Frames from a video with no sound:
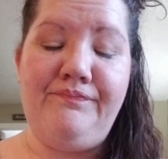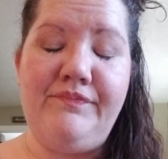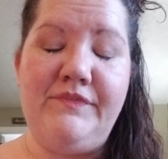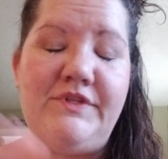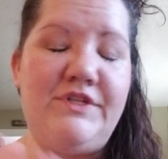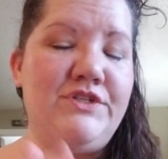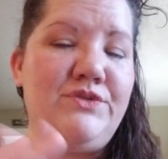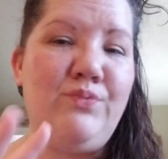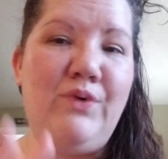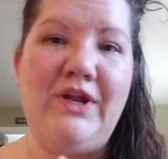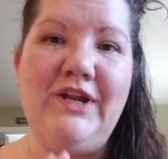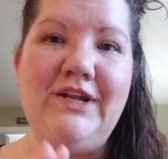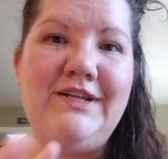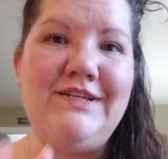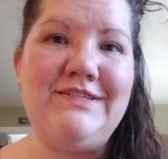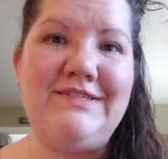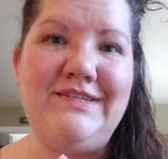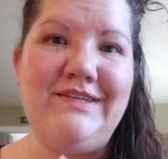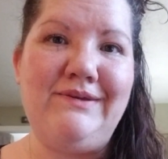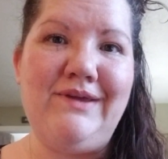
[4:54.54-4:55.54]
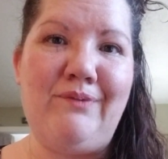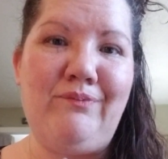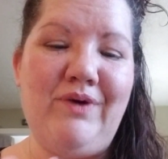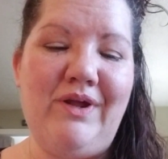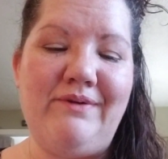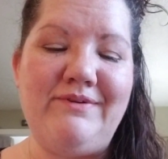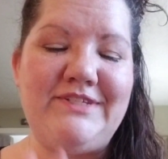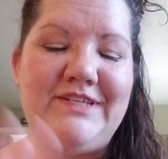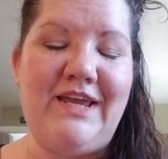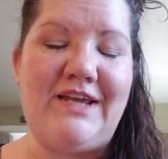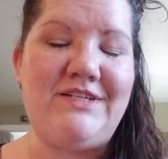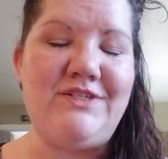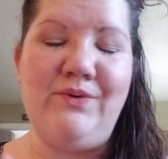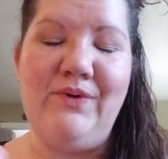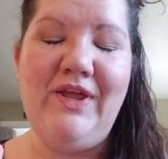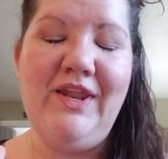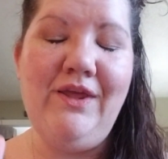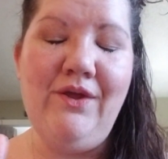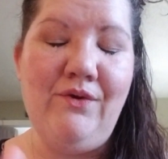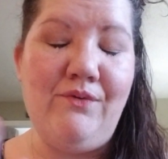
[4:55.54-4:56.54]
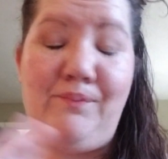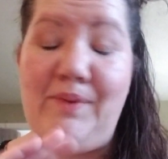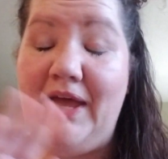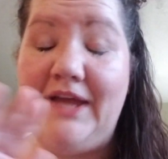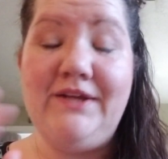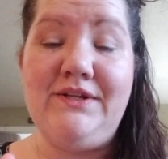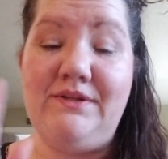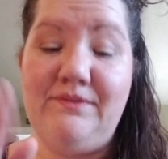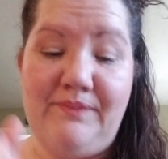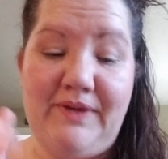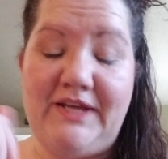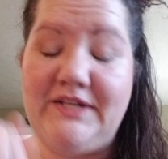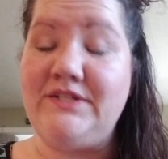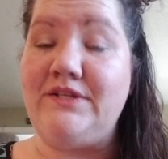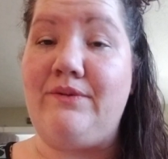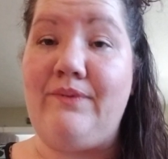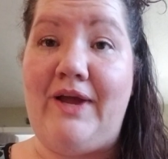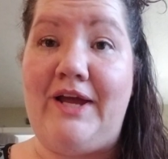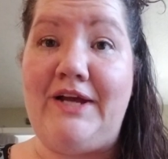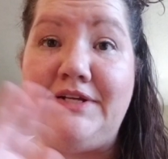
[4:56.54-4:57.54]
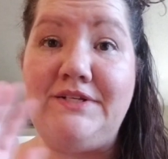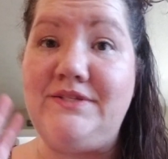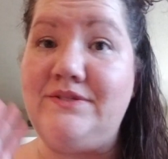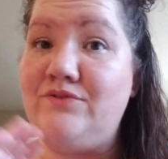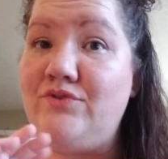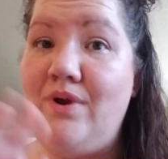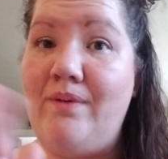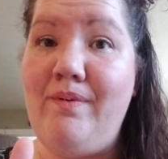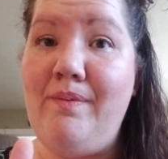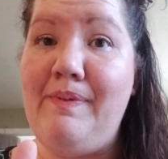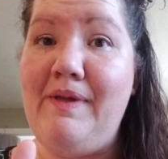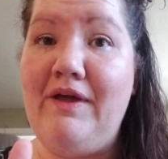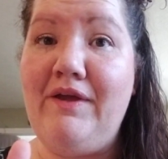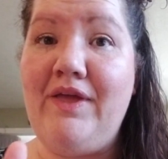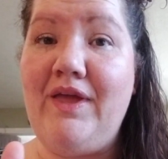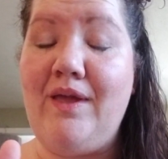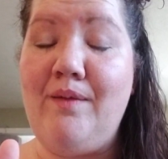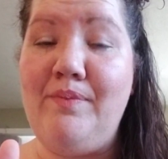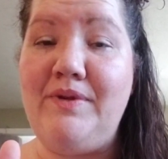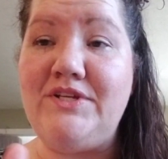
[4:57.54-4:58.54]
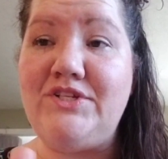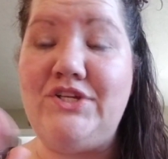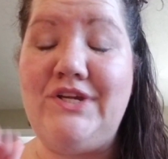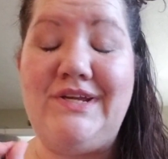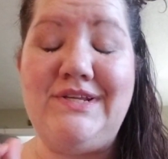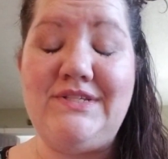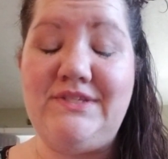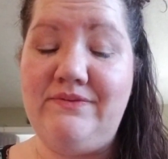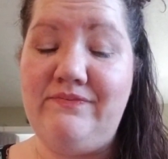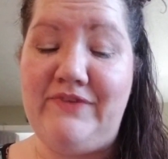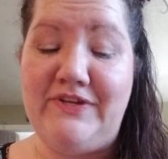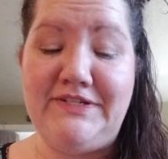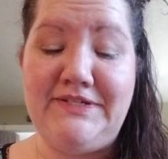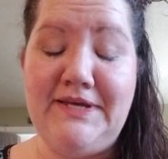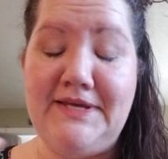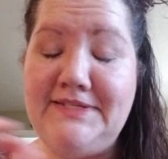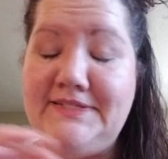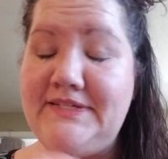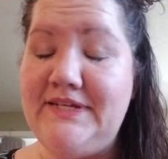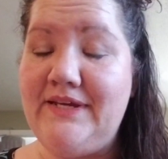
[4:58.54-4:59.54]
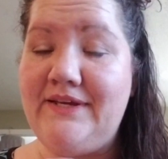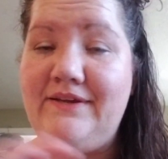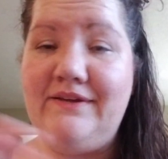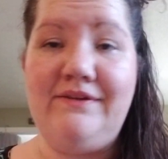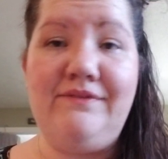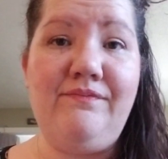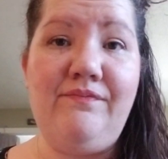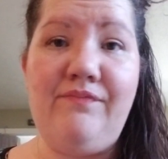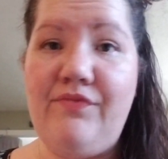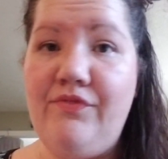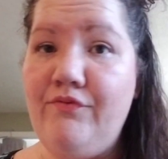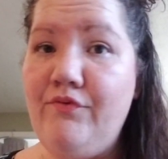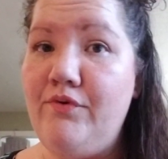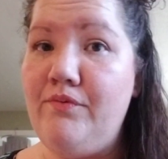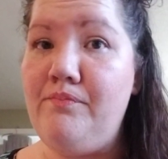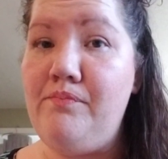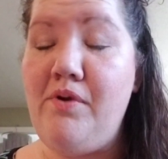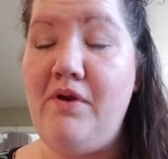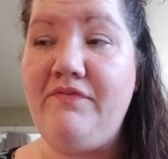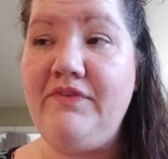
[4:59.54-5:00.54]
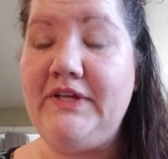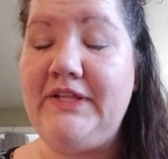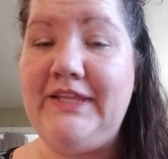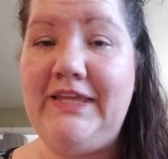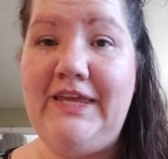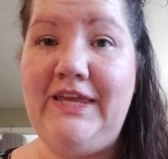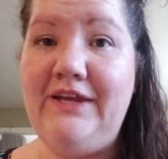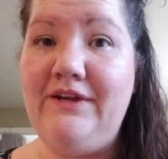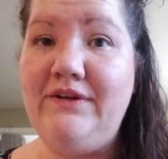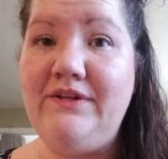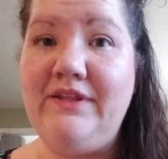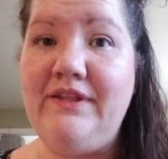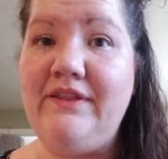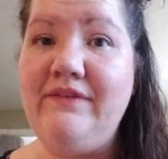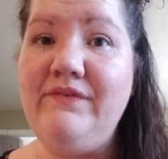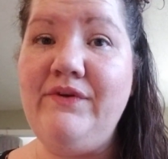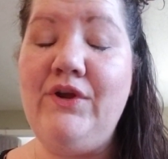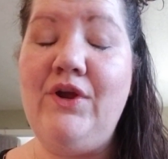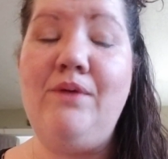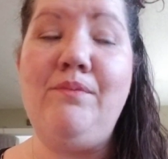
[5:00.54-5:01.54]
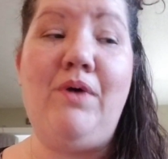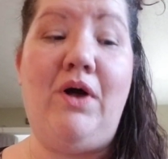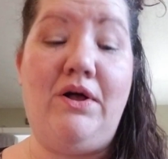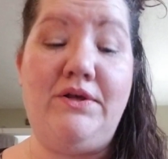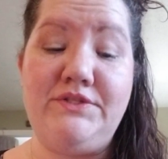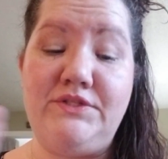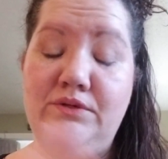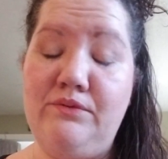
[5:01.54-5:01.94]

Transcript: just wanted to see what it was like. So anywho, back to the wax. Strawberry pound cake and beach nights, fantastic. through perfectly here in the living room. Also